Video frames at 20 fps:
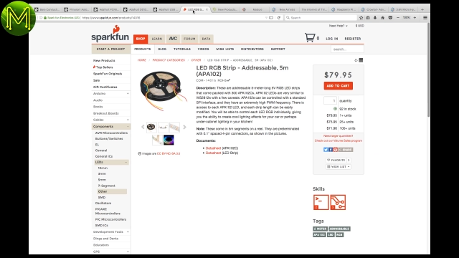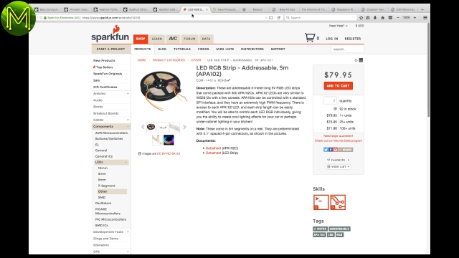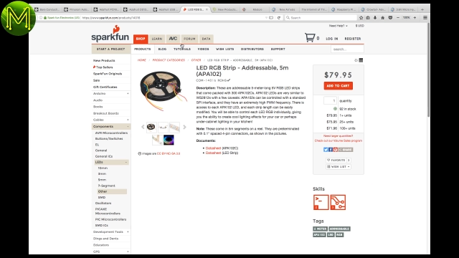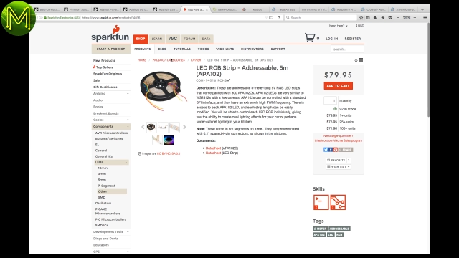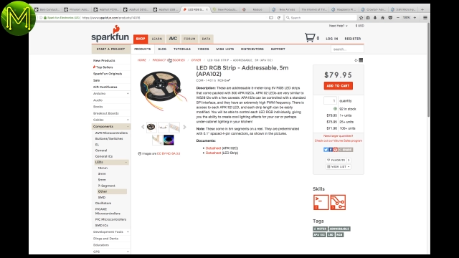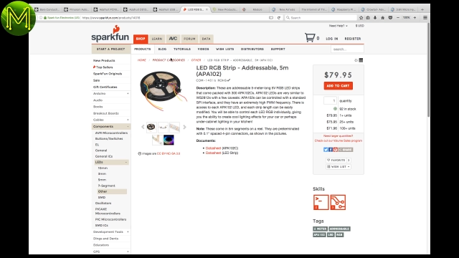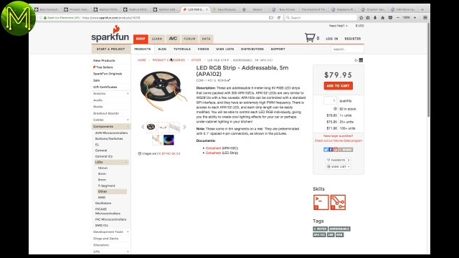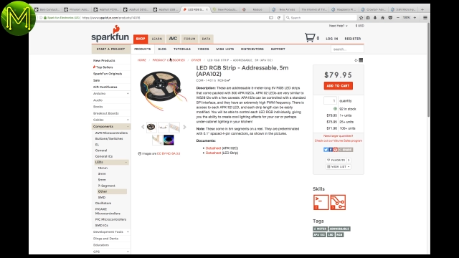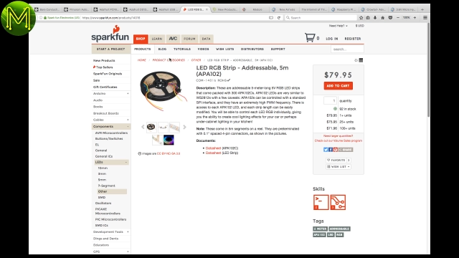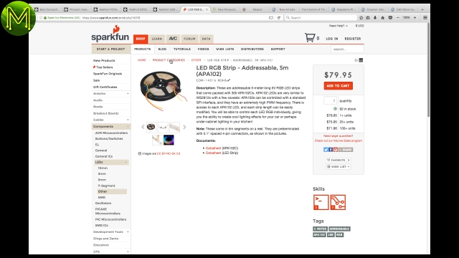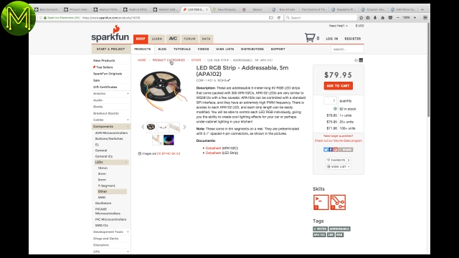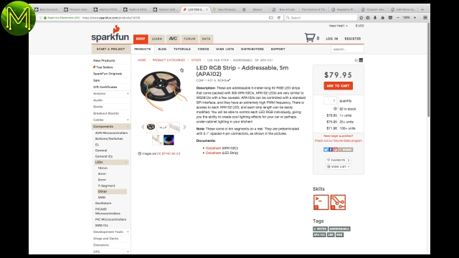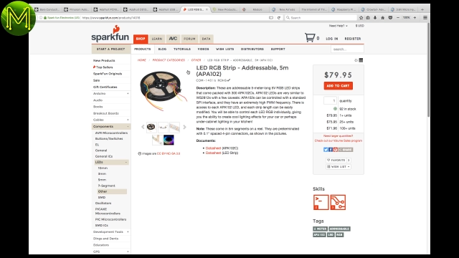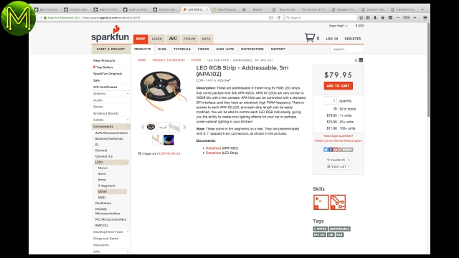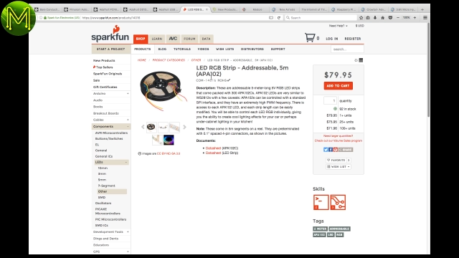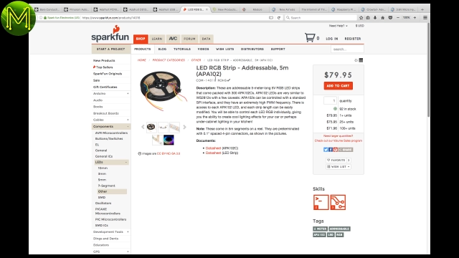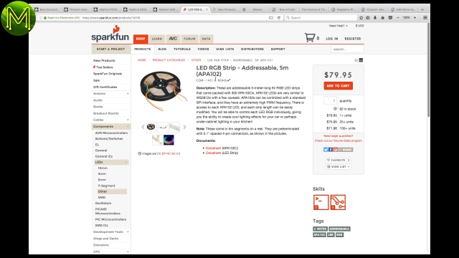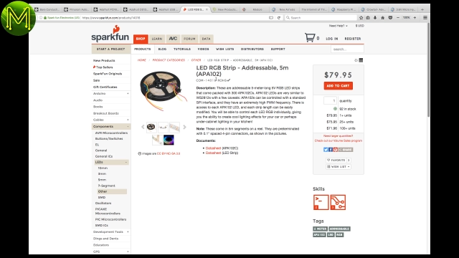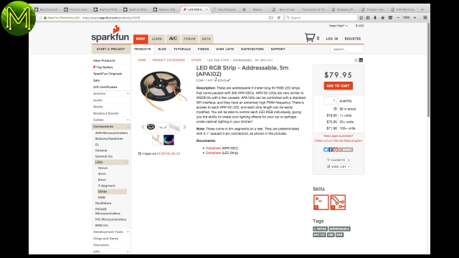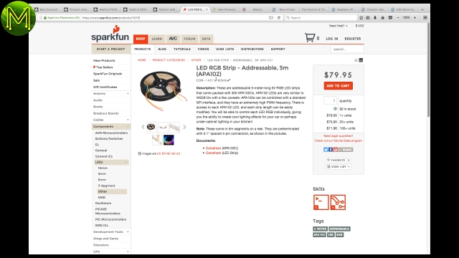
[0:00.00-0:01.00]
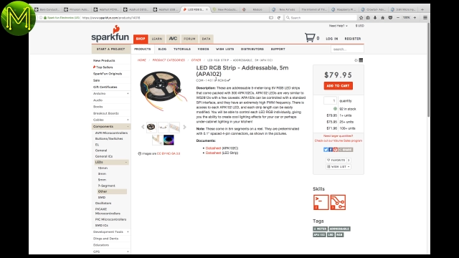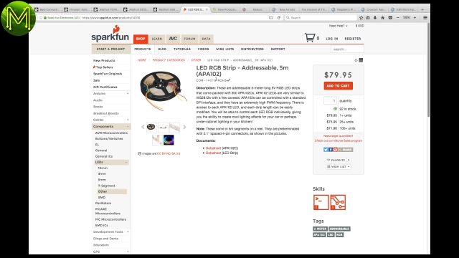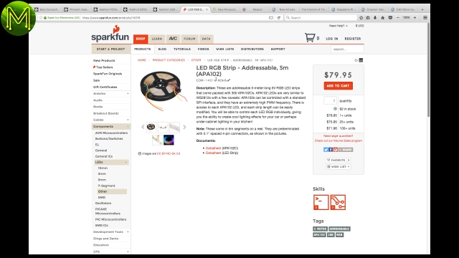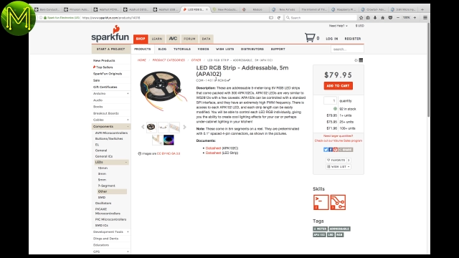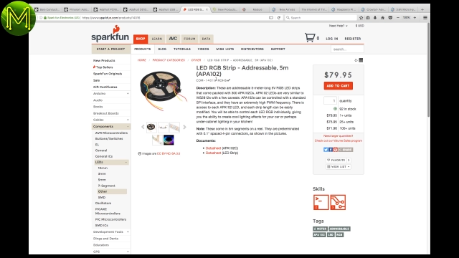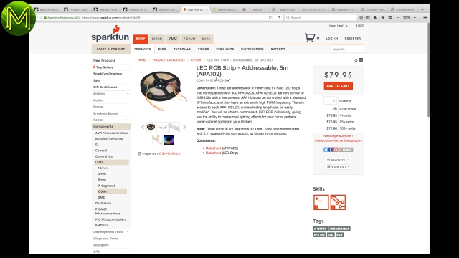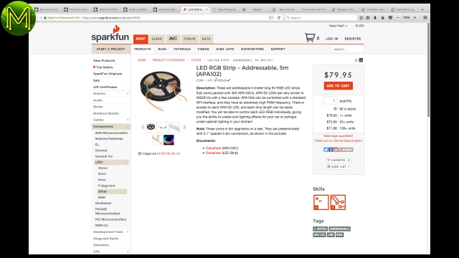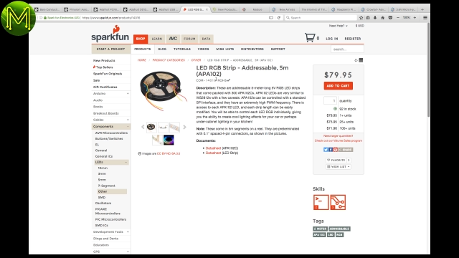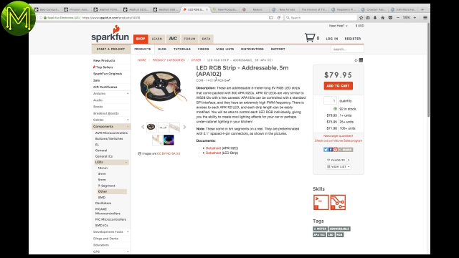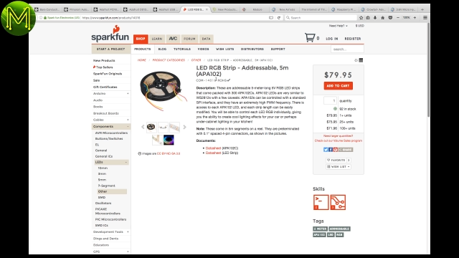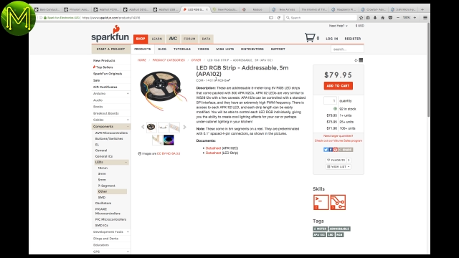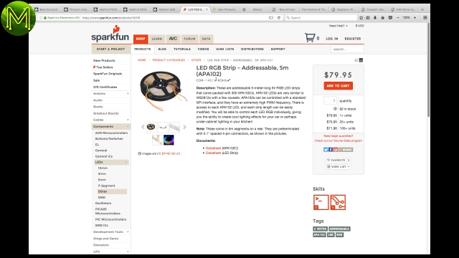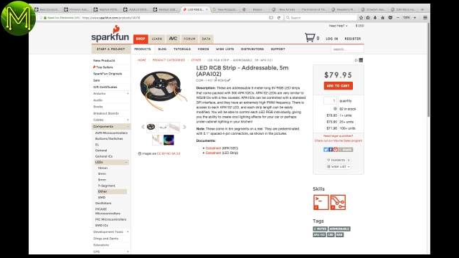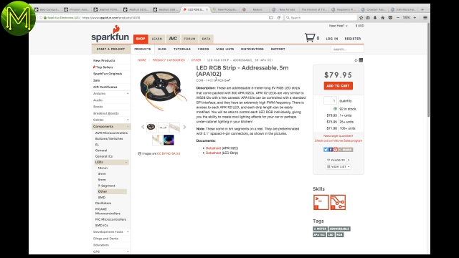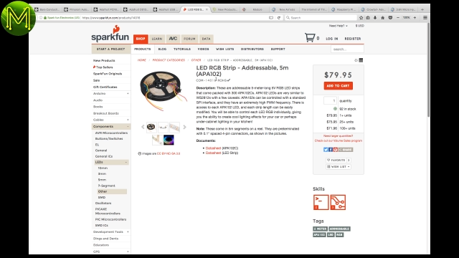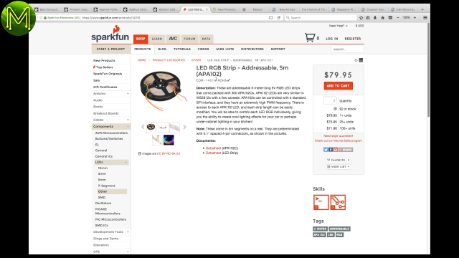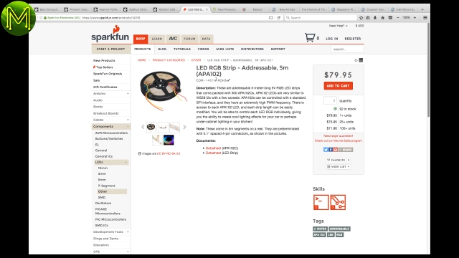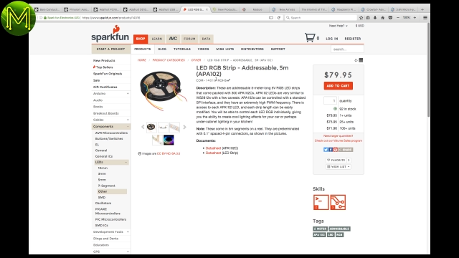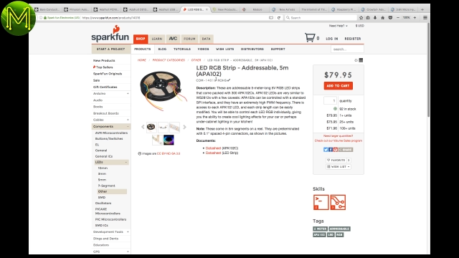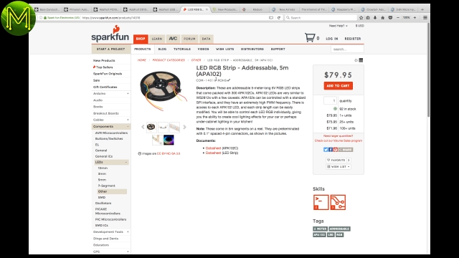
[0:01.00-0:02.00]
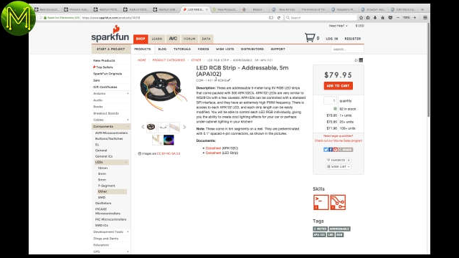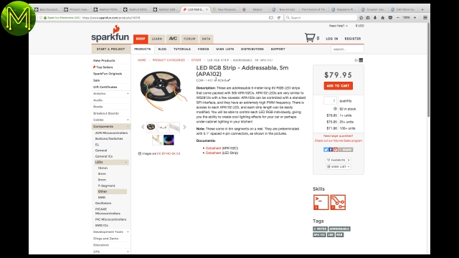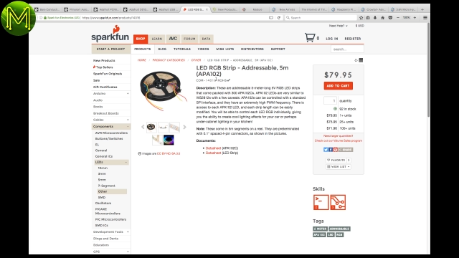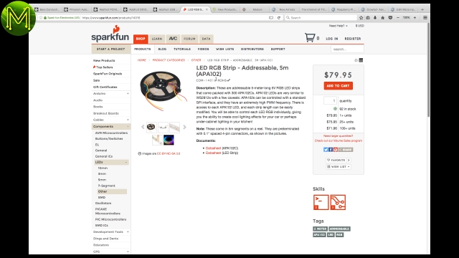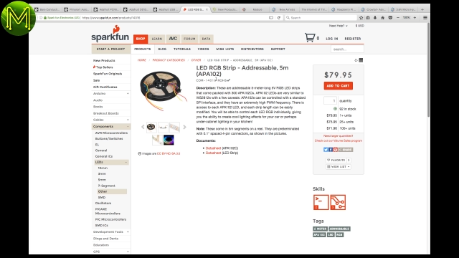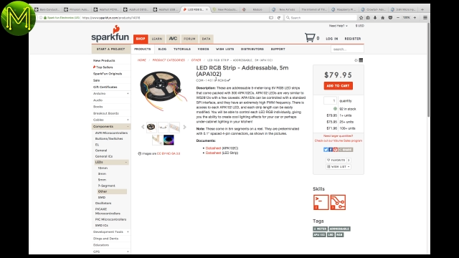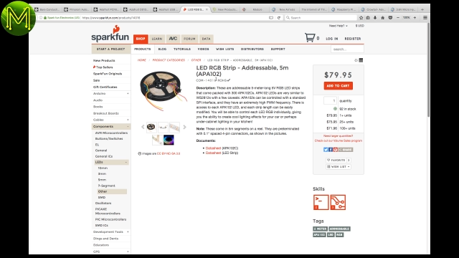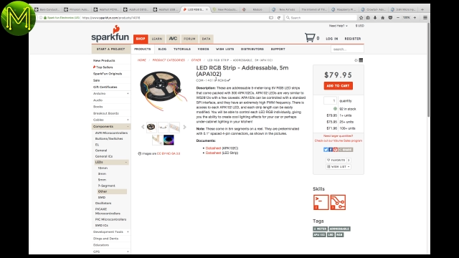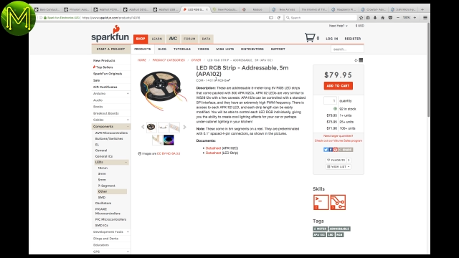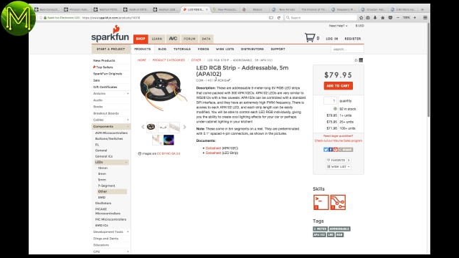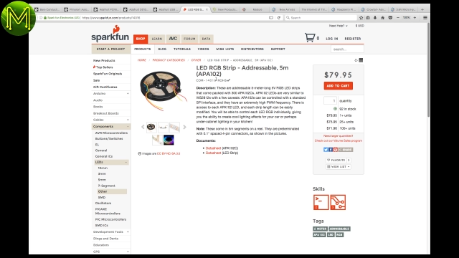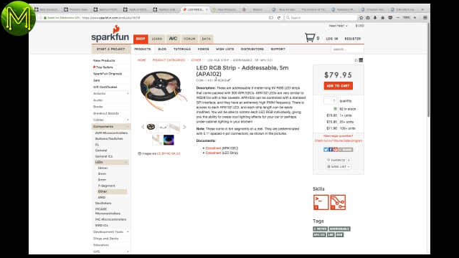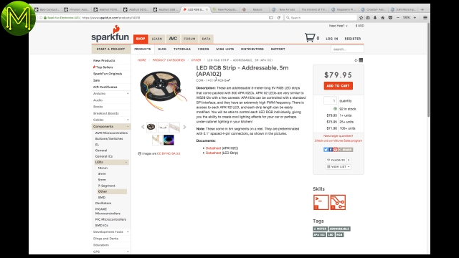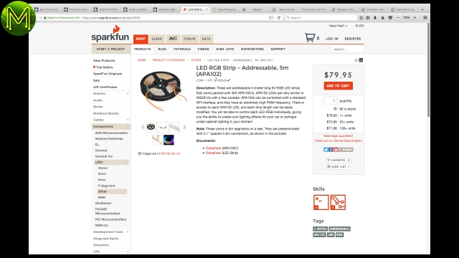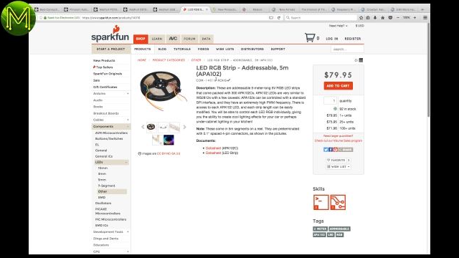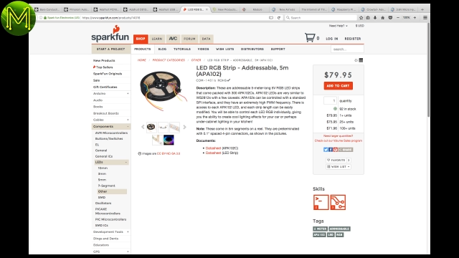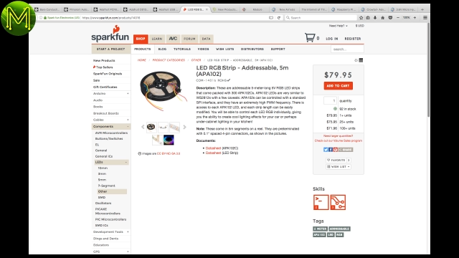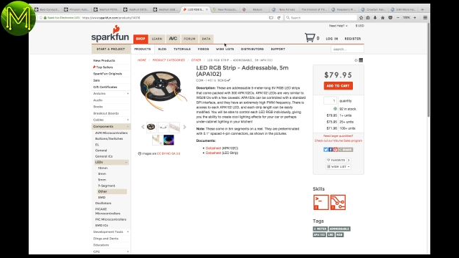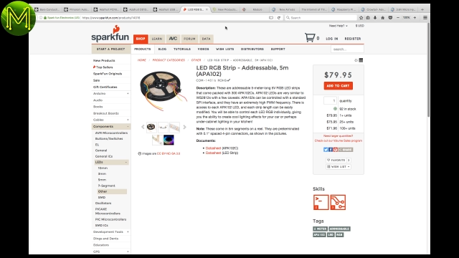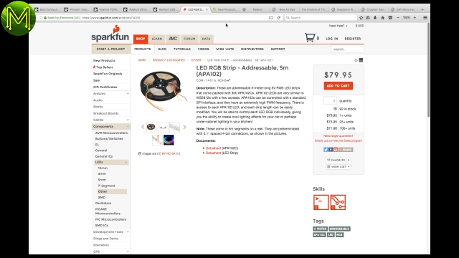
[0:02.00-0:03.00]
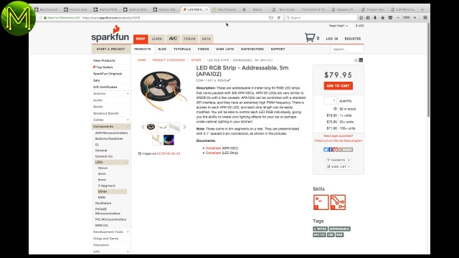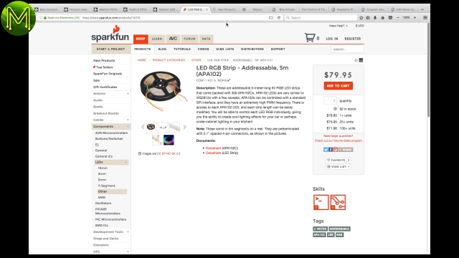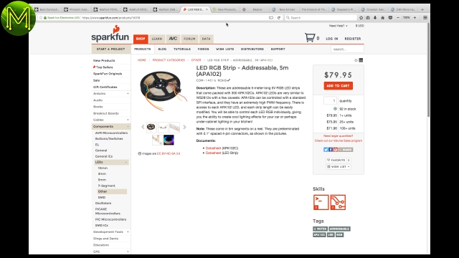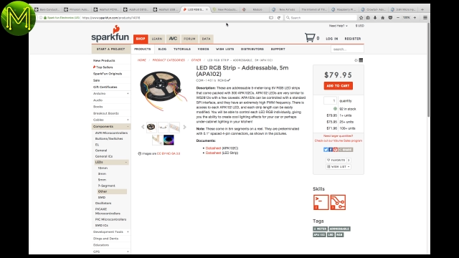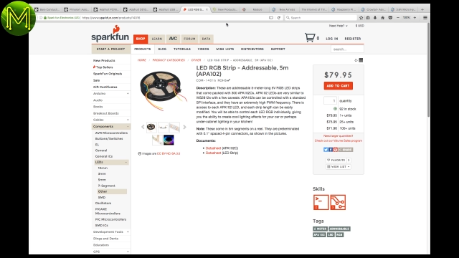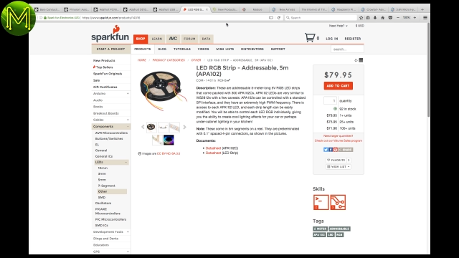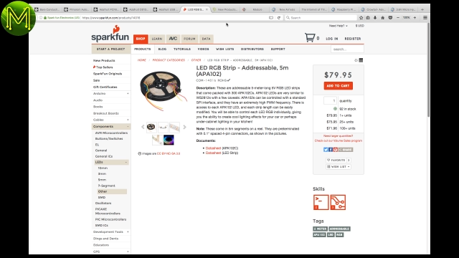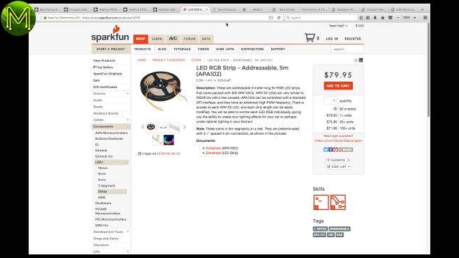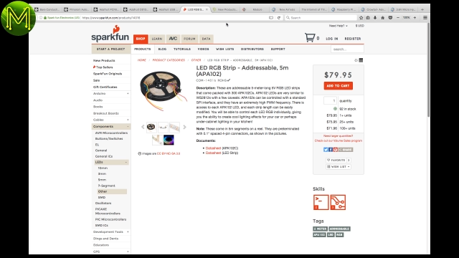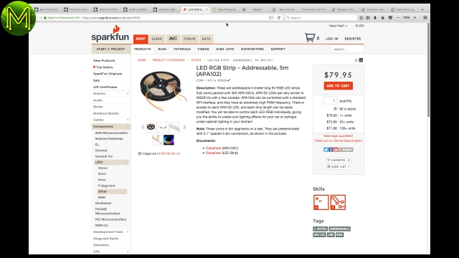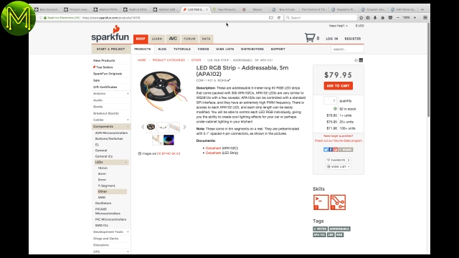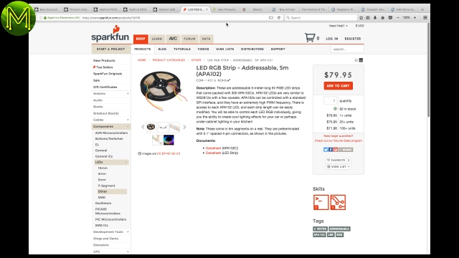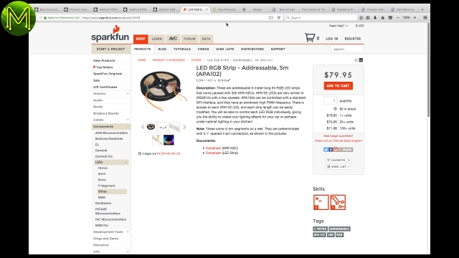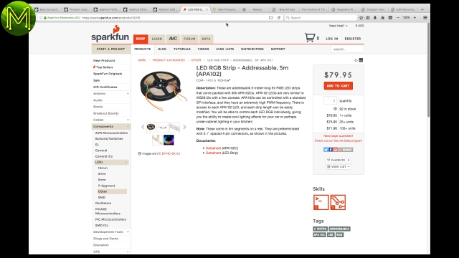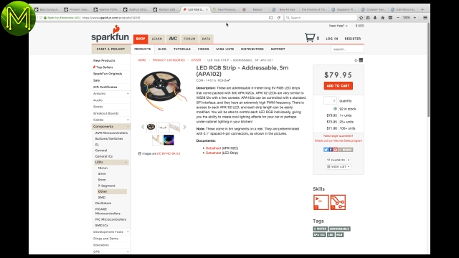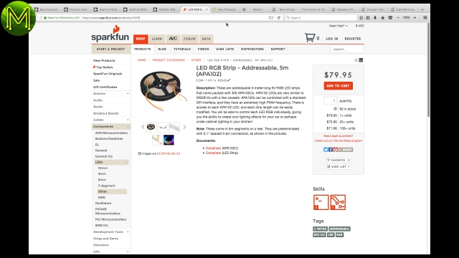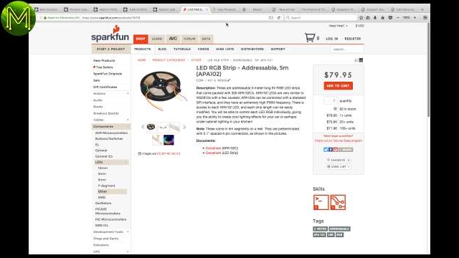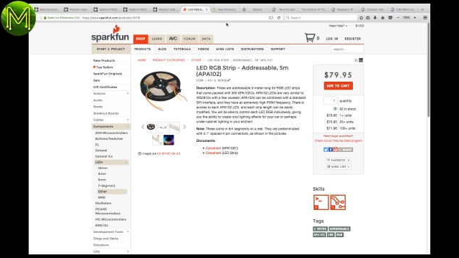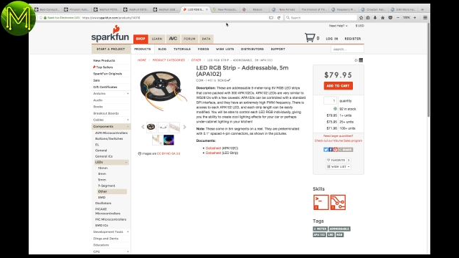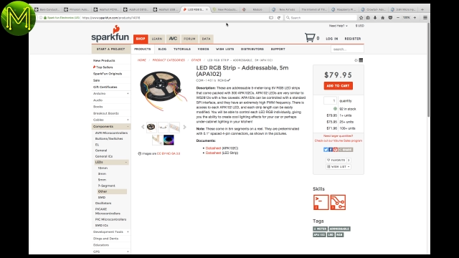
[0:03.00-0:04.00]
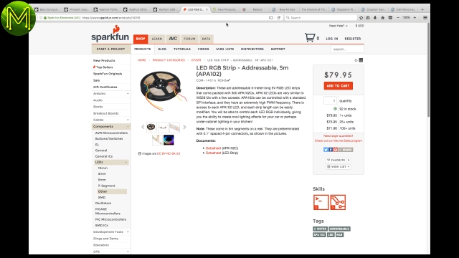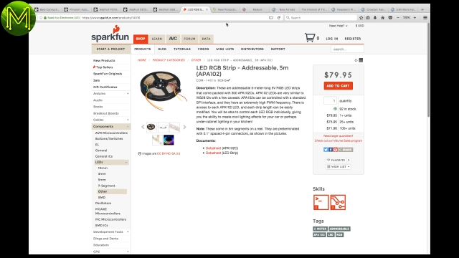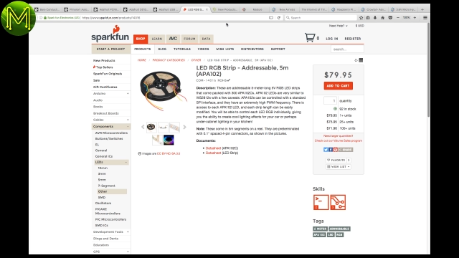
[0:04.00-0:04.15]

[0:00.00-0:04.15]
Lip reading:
Nobody's mouth can be seen.